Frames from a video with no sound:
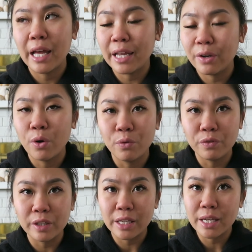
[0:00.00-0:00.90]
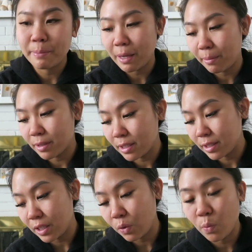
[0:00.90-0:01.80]
and hopefully be able to
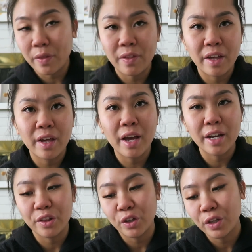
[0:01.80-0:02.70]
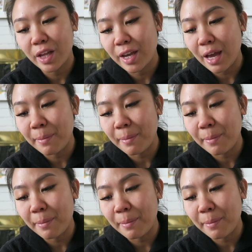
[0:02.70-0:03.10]
see what they kind of look like.